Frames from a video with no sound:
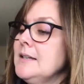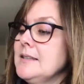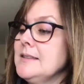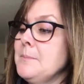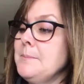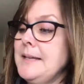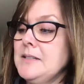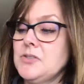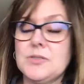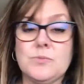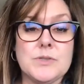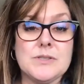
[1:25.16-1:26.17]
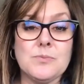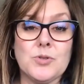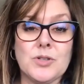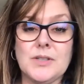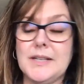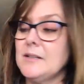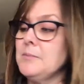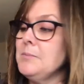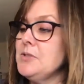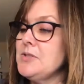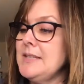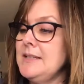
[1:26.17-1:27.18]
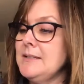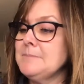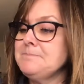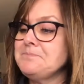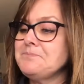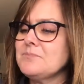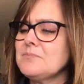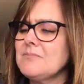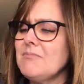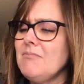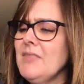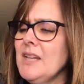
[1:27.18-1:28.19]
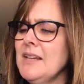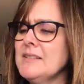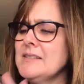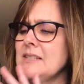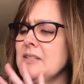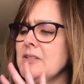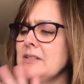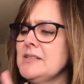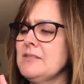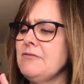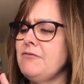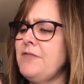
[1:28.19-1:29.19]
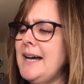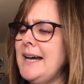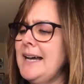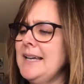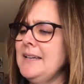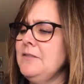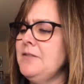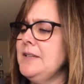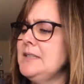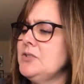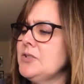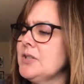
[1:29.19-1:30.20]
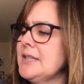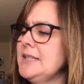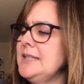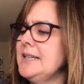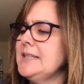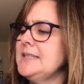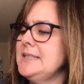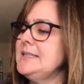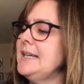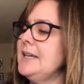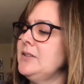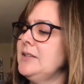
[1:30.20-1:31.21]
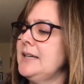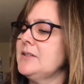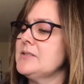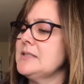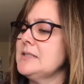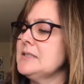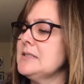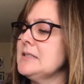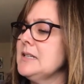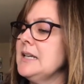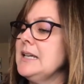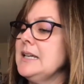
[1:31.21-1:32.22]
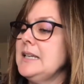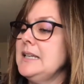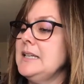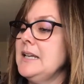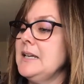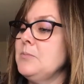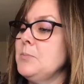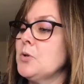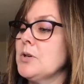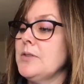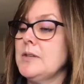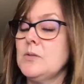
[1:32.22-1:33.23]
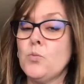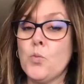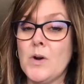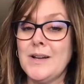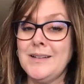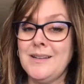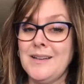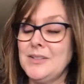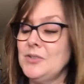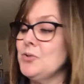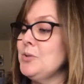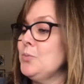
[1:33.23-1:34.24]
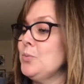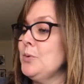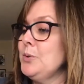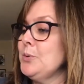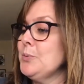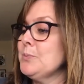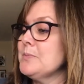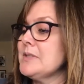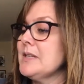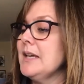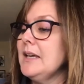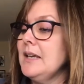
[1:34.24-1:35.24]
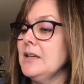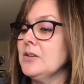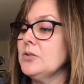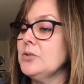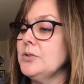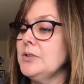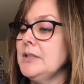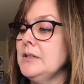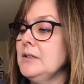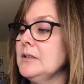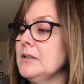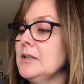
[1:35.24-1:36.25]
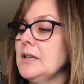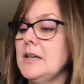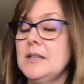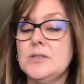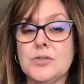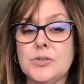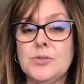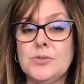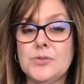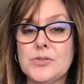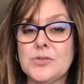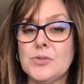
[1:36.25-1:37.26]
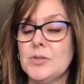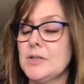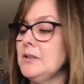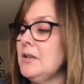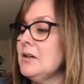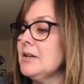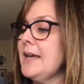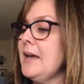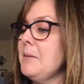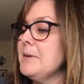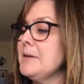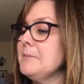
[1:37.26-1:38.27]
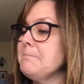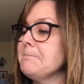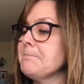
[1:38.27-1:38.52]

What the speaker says: The mansion was more like a museum, a series of 5 interconnected townhouses. It had more than 100 rooms, including a 2-story log cabin.